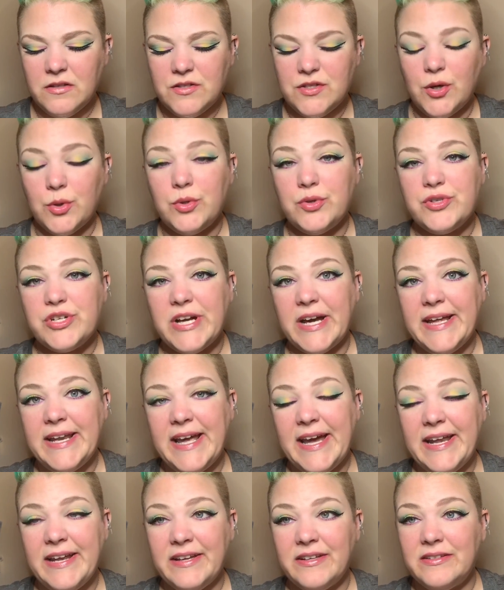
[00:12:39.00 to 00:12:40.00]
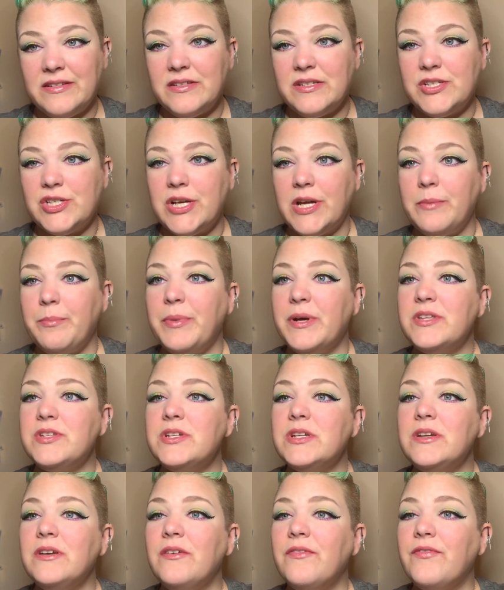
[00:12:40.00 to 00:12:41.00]
Total Shine Addict in the shade
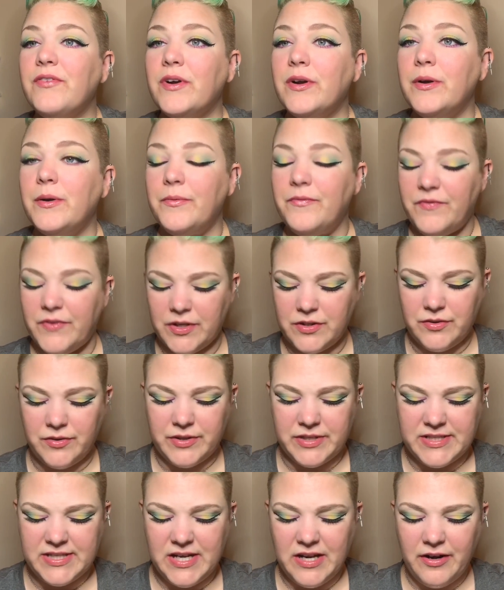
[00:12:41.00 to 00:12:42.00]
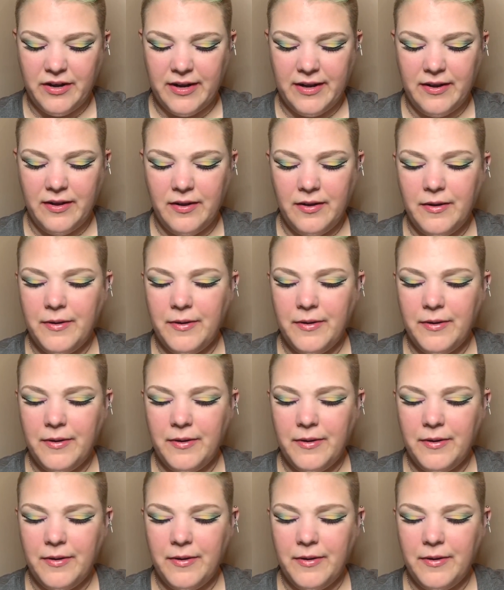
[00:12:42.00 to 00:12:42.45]
Punchy from Victoria's Secret.